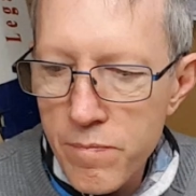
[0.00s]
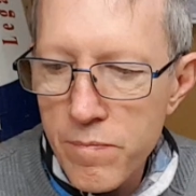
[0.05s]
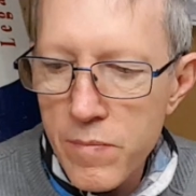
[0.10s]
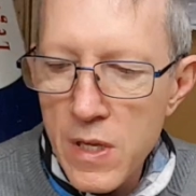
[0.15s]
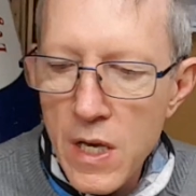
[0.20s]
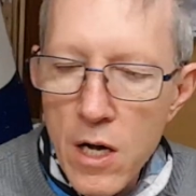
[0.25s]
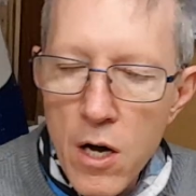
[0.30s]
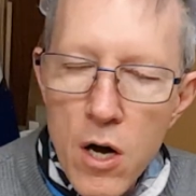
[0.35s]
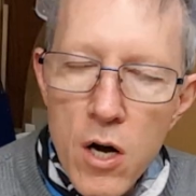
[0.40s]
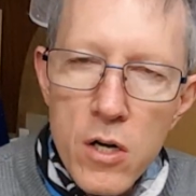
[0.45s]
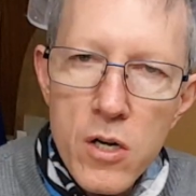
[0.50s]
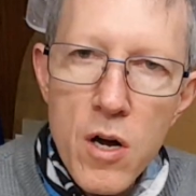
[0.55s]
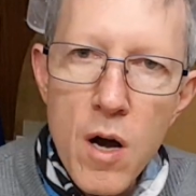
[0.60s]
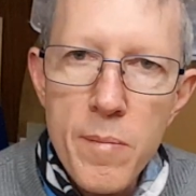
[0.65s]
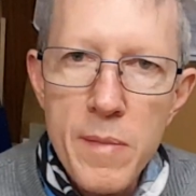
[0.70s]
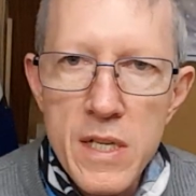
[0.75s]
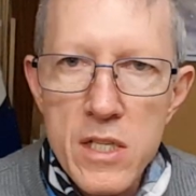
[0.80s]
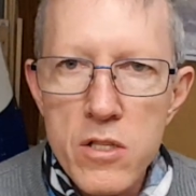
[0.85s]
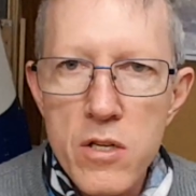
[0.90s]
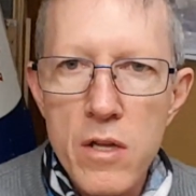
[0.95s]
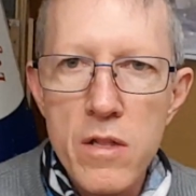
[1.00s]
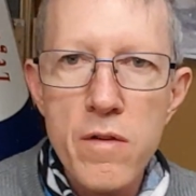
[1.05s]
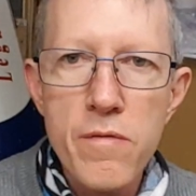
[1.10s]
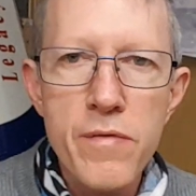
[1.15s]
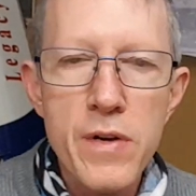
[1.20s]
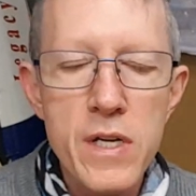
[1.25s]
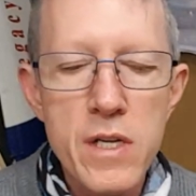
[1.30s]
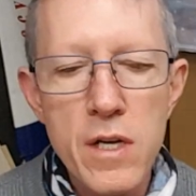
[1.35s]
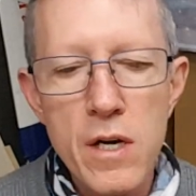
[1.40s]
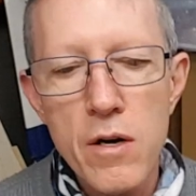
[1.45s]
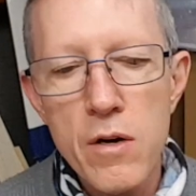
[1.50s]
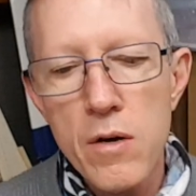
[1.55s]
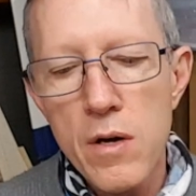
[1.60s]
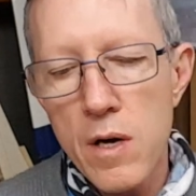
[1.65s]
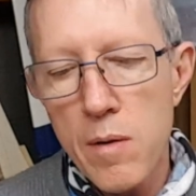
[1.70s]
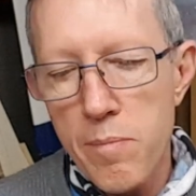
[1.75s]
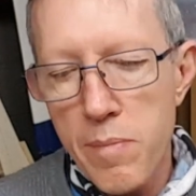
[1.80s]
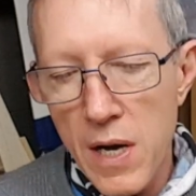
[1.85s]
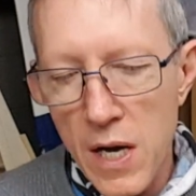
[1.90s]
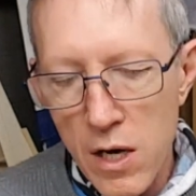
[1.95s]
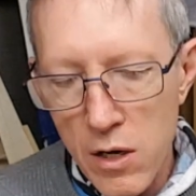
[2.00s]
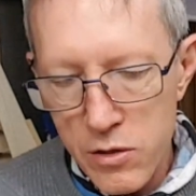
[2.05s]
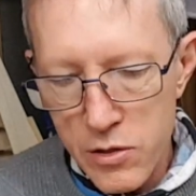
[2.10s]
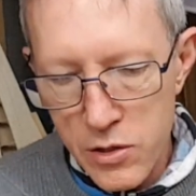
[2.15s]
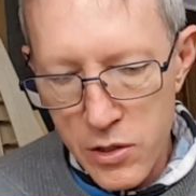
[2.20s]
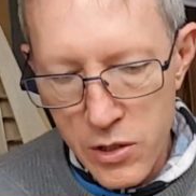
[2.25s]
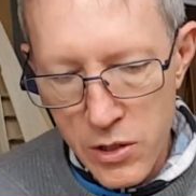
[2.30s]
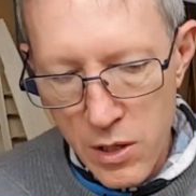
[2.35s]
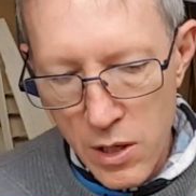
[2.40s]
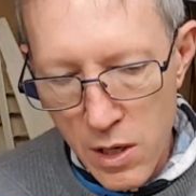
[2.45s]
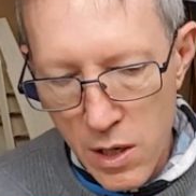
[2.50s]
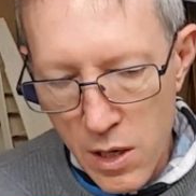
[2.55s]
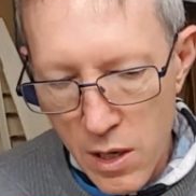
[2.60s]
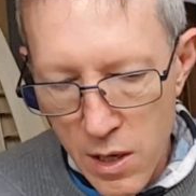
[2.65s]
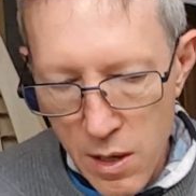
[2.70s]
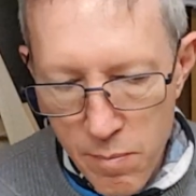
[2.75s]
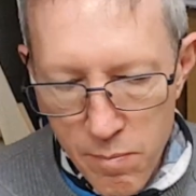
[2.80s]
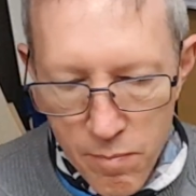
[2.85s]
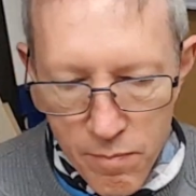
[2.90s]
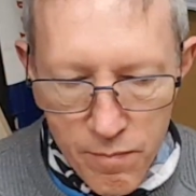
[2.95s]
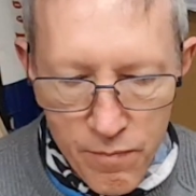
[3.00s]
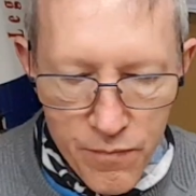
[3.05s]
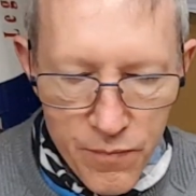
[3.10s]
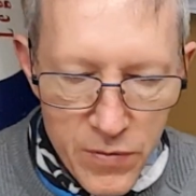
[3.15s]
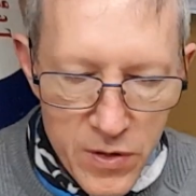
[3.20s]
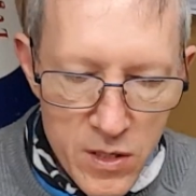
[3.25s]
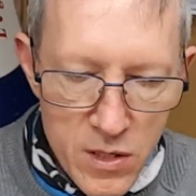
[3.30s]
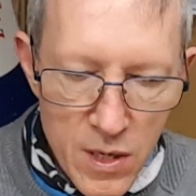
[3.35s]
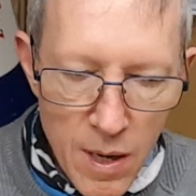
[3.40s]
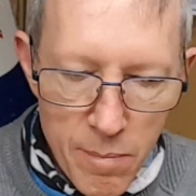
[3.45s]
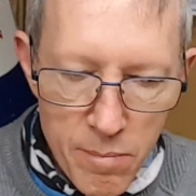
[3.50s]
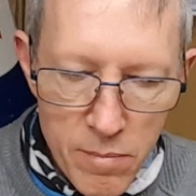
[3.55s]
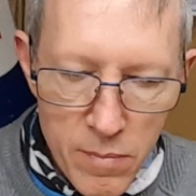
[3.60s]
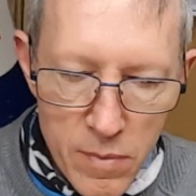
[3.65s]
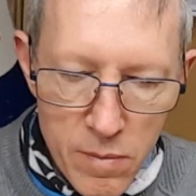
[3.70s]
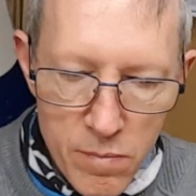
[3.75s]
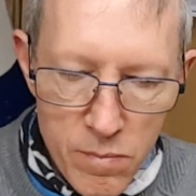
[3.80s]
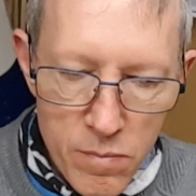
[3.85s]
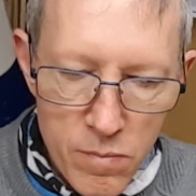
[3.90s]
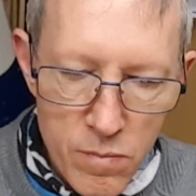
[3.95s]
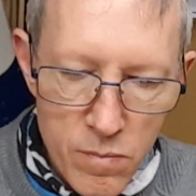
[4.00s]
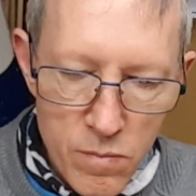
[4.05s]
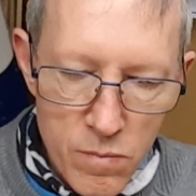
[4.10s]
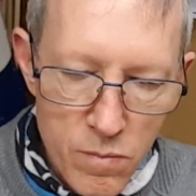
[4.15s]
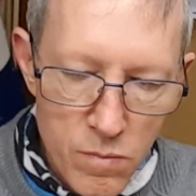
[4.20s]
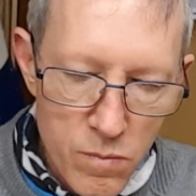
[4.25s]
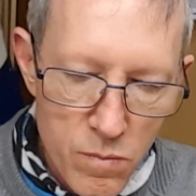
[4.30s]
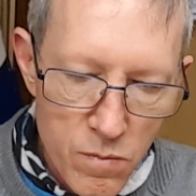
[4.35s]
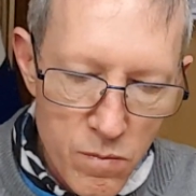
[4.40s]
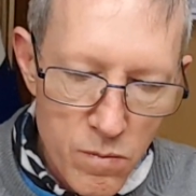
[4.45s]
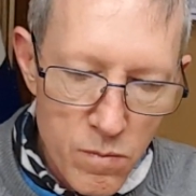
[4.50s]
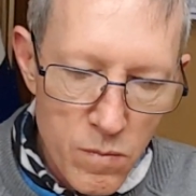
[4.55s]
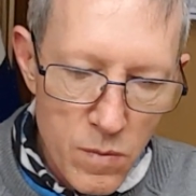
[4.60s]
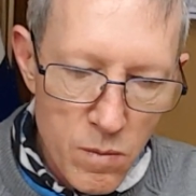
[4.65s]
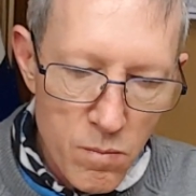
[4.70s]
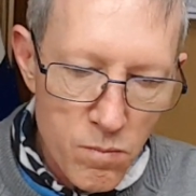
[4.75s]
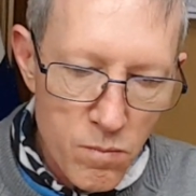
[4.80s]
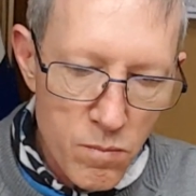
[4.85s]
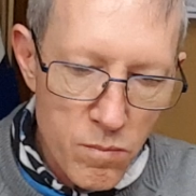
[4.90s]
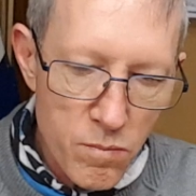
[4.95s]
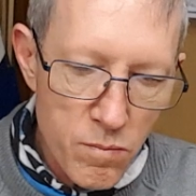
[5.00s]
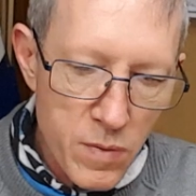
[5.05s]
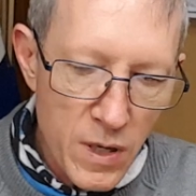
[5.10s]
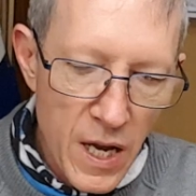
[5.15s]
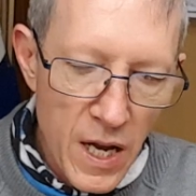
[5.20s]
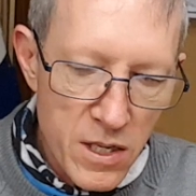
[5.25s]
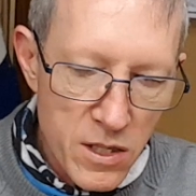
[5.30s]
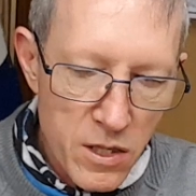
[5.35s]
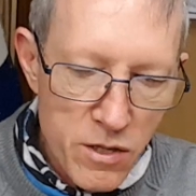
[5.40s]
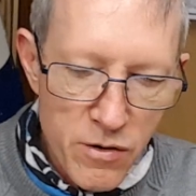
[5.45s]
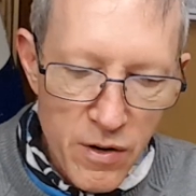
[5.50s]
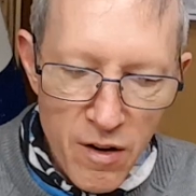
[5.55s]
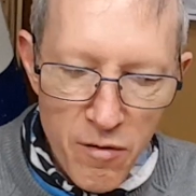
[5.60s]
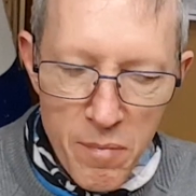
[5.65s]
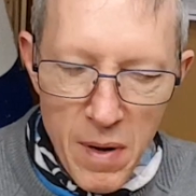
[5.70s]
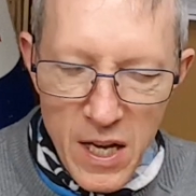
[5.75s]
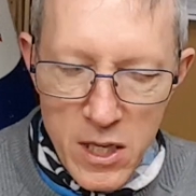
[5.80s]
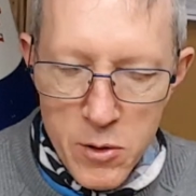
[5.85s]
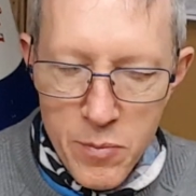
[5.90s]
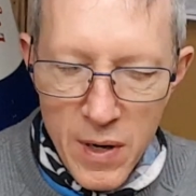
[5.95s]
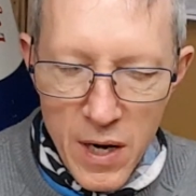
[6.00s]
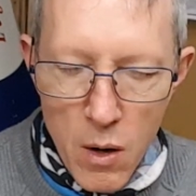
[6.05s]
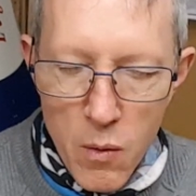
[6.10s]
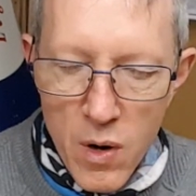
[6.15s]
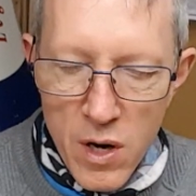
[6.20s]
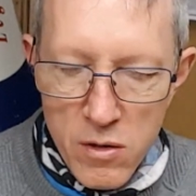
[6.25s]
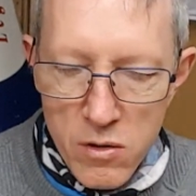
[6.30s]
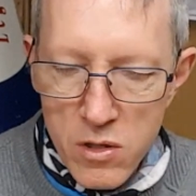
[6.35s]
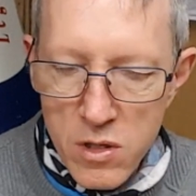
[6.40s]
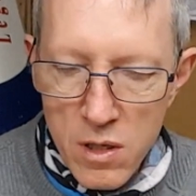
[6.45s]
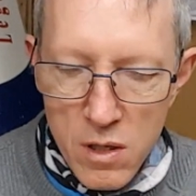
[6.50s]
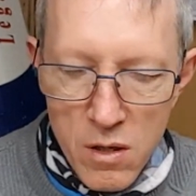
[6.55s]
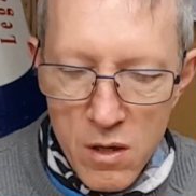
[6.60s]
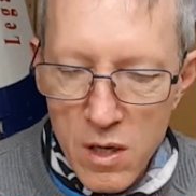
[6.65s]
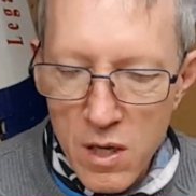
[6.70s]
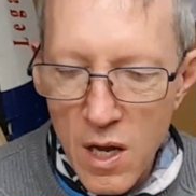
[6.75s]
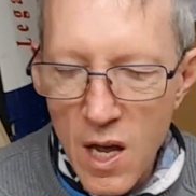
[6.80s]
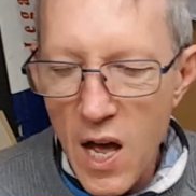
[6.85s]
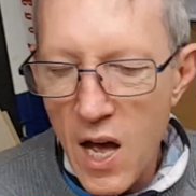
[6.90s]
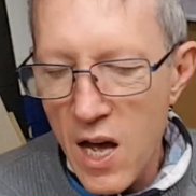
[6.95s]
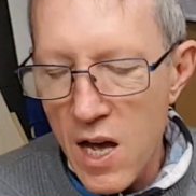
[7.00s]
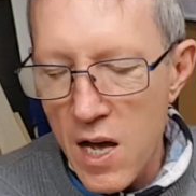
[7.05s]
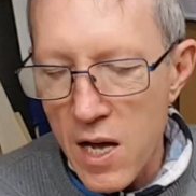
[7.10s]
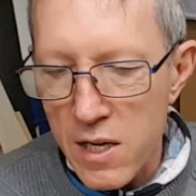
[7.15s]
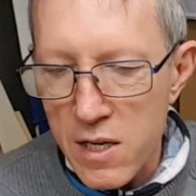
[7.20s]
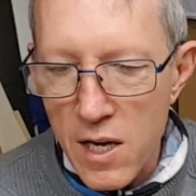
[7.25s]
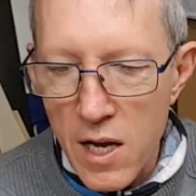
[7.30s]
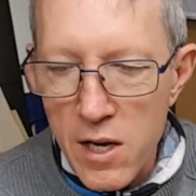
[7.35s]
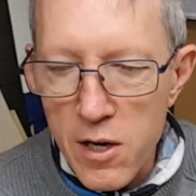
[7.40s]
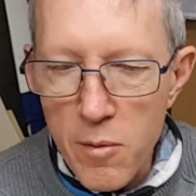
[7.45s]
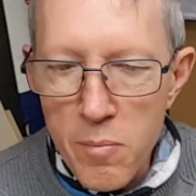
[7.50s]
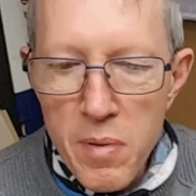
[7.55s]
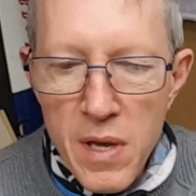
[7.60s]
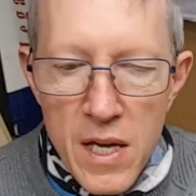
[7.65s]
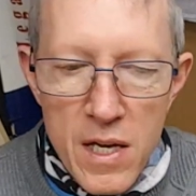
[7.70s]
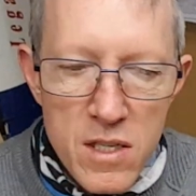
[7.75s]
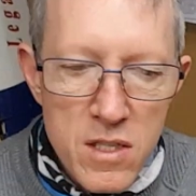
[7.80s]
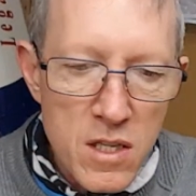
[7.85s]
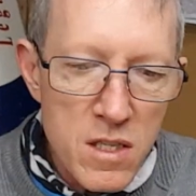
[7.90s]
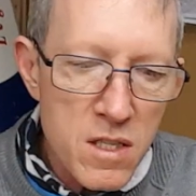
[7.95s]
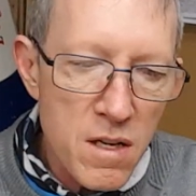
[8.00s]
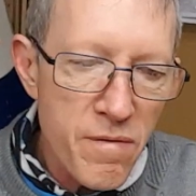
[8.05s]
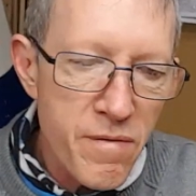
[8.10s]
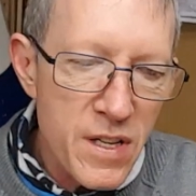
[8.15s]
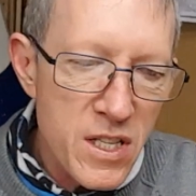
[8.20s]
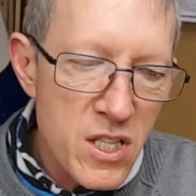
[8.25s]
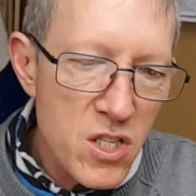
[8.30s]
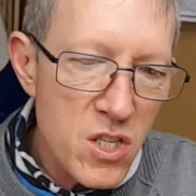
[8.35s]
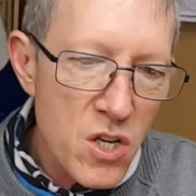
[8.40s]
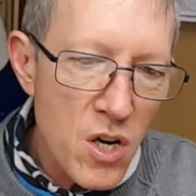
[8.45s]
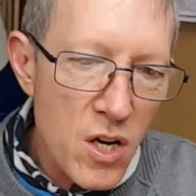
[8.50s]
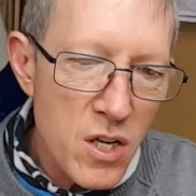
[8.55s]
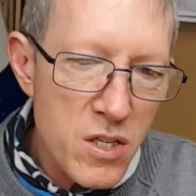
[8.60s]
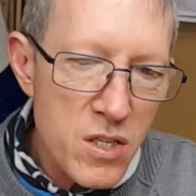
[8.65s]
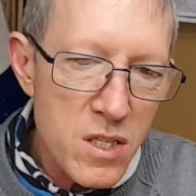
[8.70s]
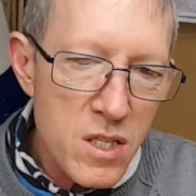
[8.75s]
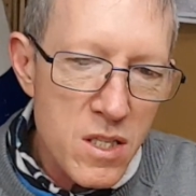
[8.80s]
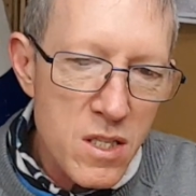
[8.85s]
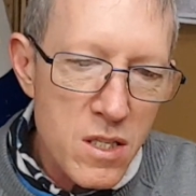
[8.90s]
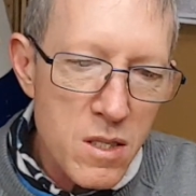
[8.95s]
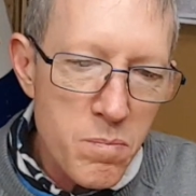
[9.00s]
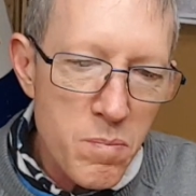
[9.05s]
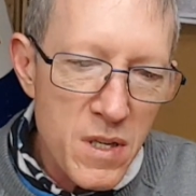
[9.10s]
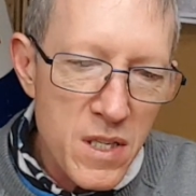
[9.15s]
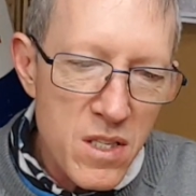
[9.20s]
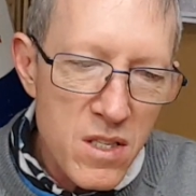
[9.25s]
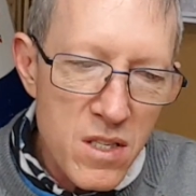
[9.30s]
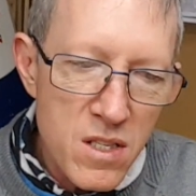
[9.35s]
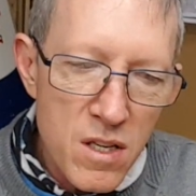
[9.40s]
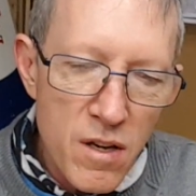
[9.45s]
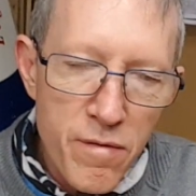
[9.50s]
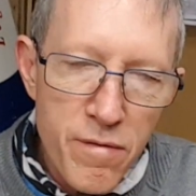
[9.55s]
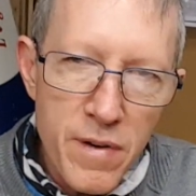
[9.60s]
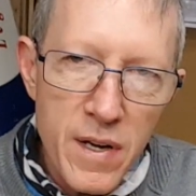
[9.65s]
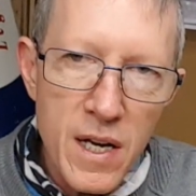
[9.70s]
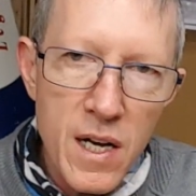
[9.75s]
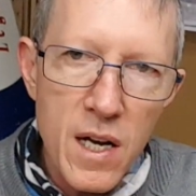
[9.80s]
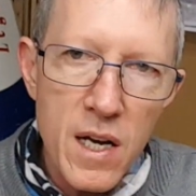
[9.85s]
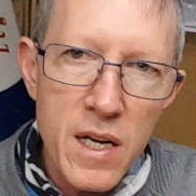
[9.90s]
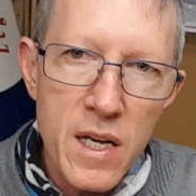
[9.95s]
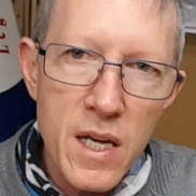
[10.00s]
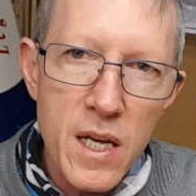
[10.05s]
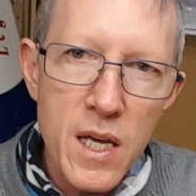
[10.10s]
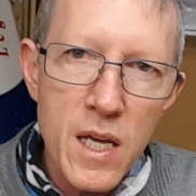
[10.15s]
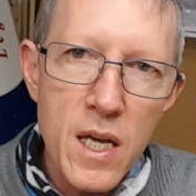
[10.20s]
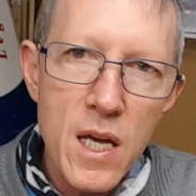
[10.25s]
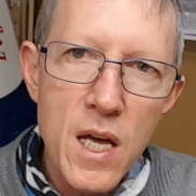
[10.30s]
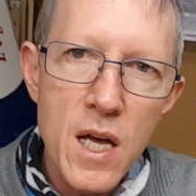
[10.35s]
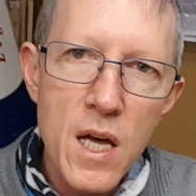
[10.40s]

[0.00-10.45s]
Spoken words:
There are comments on the video about some category of paints, but I won't. It appears as if it's not specifically